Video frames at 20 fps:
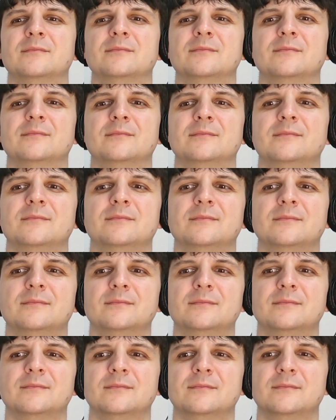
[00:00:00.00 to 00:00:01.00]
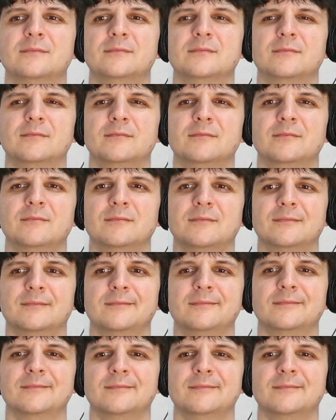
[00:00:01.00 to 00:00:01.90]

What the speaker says: [no speech]